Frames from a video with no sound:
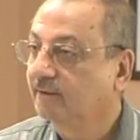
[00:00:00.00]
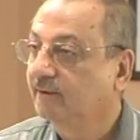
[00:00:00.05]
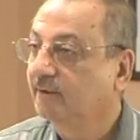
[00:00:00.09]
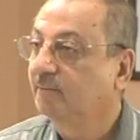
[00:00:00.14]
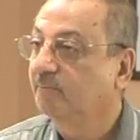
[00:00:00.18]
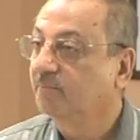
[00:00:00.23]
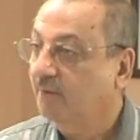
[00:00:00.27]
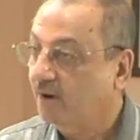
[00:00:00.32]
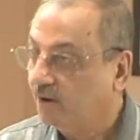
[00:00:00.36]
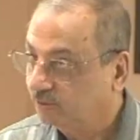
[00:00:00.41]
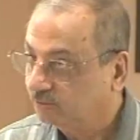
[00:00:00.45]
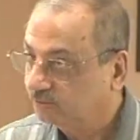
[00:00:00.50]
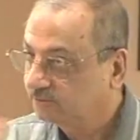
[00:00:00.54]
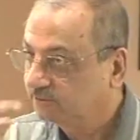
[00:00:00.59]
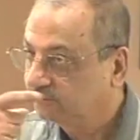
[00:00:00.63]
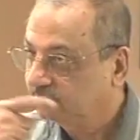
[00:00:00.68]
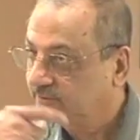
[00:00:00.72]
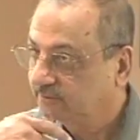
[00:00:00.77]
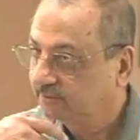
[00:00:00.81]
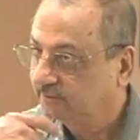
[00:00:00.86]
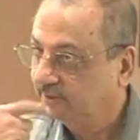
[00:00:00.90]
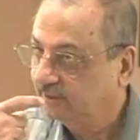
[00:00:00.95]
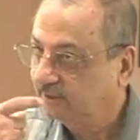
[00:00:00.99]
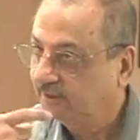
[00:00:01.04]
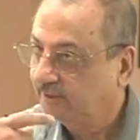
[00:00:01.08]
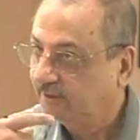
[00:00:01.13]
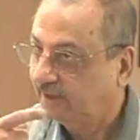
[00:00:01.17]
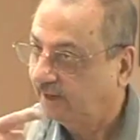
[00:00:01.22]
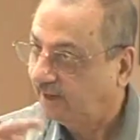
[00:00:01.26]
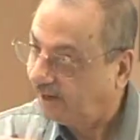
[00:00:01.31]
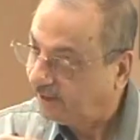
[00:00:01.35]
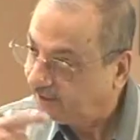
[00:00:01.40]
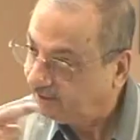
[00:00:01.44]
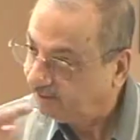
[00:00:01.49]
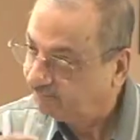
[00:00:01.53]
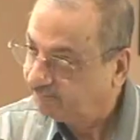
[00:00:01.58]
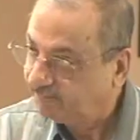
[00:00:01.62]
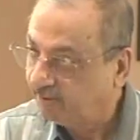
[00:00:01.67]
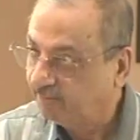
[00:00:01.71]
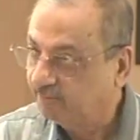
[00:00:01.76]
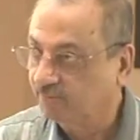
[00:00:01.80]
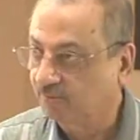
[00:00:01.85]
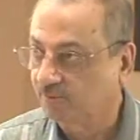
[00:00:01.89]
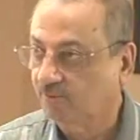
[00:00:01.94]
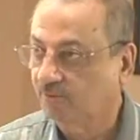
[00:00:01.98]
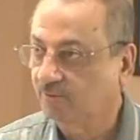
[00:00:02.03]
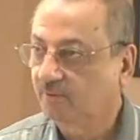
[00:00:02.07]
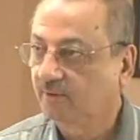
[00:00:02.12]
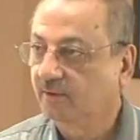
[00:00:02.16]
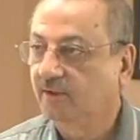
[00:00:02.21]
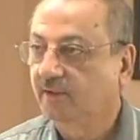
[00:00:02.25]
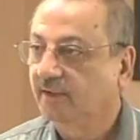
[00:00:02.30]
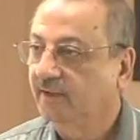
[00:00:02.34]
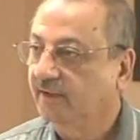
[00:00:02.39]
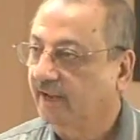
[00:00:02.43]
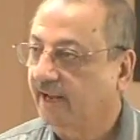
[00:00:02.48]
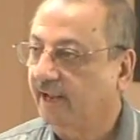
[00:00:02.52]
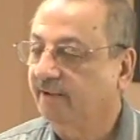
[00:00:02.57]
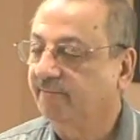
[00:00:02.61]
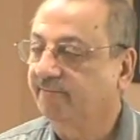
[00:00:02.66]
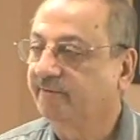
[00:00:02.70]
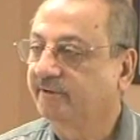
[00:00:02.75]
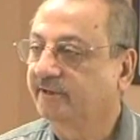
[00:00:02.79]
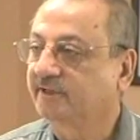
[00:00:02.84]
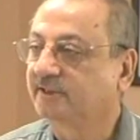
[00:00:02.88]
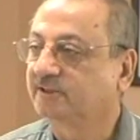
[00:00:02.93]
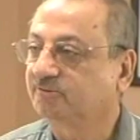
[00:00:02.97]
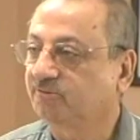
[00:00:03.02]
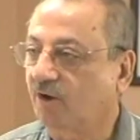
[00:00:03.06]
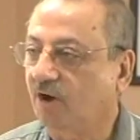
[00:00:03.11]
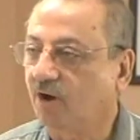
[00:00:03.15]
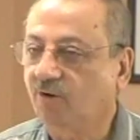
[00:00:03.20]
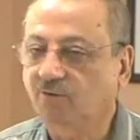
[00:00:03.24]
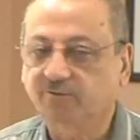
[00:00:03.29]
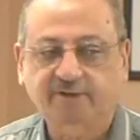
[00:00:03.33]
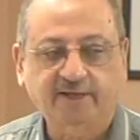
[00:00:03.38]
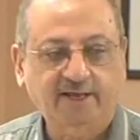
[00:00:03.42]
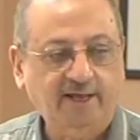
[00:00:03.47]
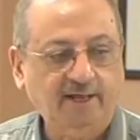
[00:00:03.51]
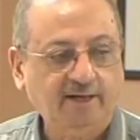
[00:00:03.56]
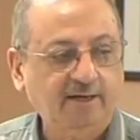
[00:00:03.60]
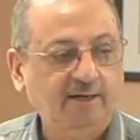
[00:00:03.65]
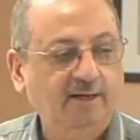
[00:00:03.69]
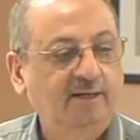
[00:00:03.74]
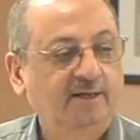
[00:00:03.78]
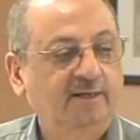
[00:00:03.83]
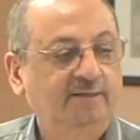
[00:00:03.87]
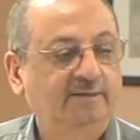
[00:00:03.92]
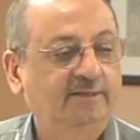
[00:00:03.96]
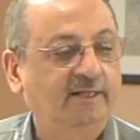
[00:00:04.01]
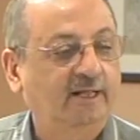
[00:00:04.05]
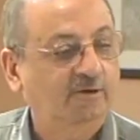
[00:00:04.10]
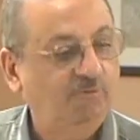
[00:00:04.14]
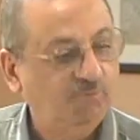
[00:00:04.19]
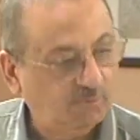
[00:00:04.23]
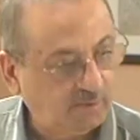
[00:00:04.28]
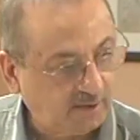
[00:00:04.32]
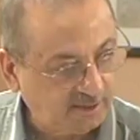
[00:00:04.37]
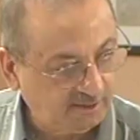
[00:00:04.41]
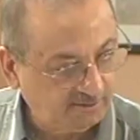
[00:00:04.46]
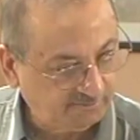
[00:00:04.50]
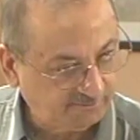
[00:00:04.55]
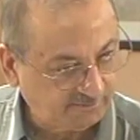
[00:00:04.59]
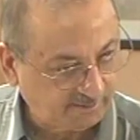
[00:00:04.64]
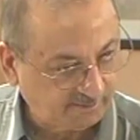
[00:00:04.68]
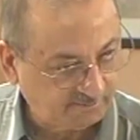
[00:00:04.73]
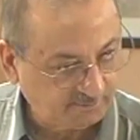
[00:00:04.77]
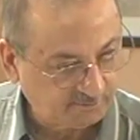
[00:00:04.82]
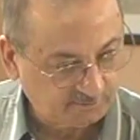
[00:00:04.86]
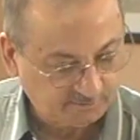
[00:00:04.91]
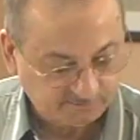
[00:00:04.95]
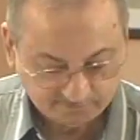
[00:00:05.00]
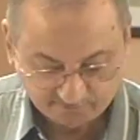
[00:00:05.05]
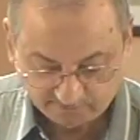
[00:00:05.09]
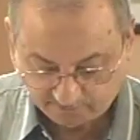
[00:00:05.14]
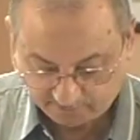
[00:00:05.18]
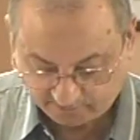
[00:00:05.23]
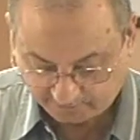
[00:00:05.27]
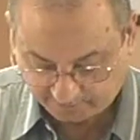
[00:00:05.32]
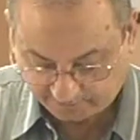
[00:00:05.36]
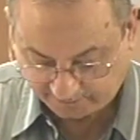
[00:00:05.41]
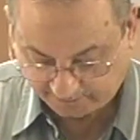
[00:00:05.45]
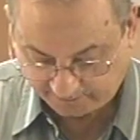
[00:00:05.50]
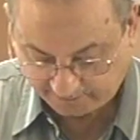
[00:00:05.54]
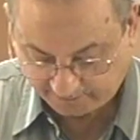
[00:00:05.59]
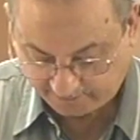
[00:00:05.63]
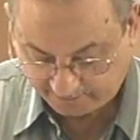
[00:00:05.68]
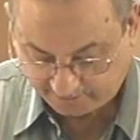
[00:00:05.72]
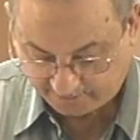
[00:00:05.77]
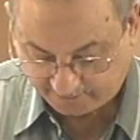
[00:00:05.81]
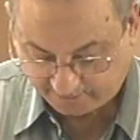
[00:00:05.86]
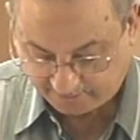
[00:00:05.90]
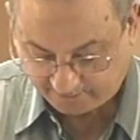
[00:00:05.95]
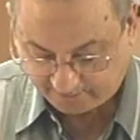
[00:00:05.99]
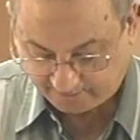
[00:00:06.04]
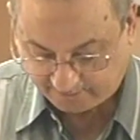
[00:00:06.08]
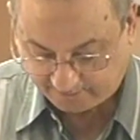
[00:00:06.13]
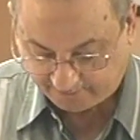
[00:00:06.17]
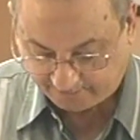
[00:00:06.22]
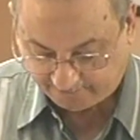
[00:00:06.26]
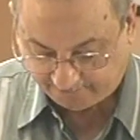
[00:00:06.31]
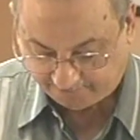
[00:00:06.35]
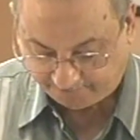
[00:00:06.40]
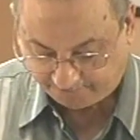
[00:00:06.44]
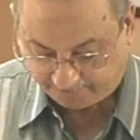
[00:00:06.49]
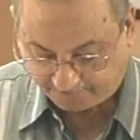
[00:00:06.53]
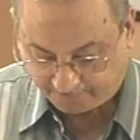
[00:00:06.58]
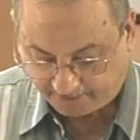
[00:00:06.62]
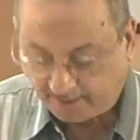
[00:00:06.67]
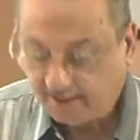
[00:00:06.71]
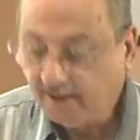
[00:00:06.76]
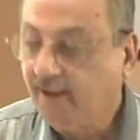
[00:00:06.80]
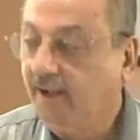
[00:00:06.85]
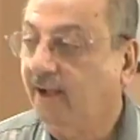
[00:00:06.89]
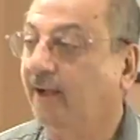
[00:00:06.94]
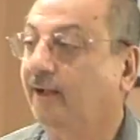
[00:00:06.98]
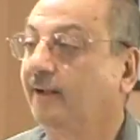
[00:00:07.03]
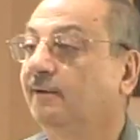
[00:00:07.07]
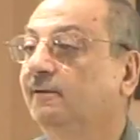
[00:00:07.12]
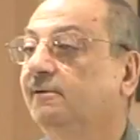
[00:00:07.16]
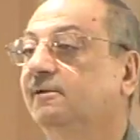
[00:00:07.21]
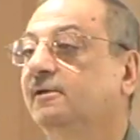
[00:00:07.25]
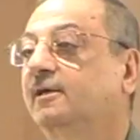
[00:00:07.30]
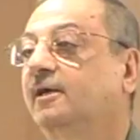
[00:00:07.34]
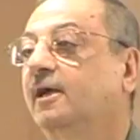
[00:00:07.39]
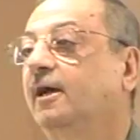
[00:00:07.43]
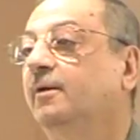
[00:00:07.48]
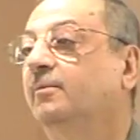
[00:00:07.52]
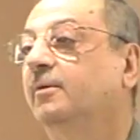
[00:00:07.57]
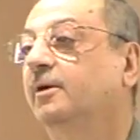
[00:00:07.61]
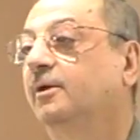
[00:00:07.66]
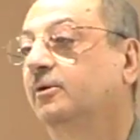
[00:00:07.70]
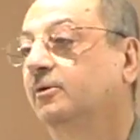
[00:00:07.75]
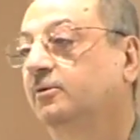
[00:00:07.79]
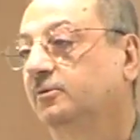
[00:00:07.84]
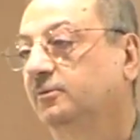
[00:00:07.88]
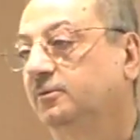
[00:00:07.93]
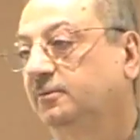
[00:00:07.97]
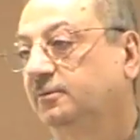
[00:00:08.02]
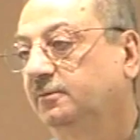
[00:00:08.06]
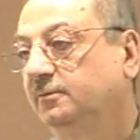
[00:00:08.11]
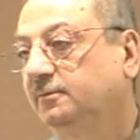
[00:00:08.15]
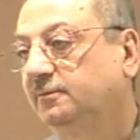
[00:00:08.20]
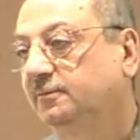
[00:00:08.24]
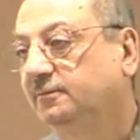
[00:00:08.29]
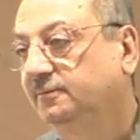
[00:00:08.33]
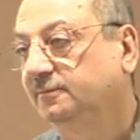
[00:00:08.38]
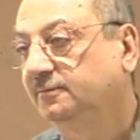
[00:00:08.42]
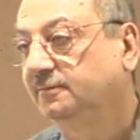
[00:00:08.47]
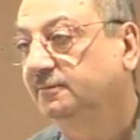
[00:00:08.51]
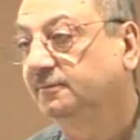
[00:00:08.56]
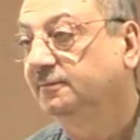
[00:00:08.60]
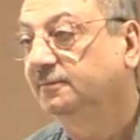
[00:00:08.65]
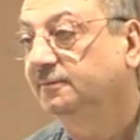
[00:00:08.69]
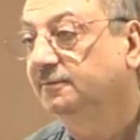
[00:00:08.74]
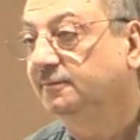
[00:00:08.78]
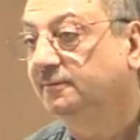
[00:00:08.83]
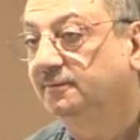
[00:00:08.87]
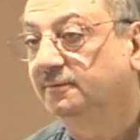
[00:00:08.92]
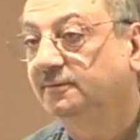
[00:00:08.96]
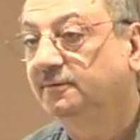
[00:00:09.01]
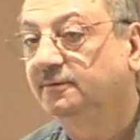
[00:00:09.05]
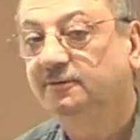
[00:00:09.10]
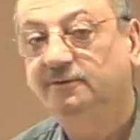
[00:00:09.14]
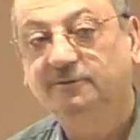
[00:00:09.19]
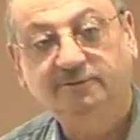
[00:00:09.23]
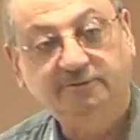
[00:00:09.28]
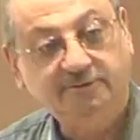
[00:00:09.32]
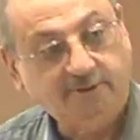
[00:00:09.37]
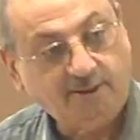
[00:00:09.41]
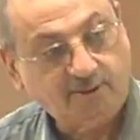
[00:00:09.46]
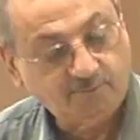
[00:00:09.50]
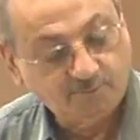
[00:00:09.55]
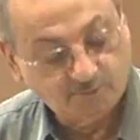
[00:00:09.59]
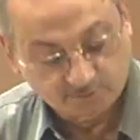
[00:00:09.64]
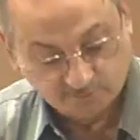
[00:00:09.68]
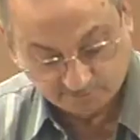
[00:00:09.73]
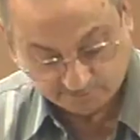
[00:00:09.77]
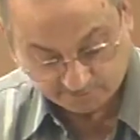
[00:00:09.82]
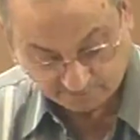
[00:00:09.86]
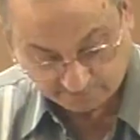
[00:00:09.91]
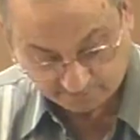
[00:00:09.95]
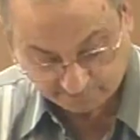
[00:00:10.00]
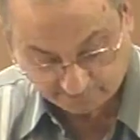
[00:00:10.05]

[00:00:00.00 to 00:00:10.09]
Mouth. Al-famu. And if it is waw there, then wal-famu. Okay. Al-kamaru. The moon.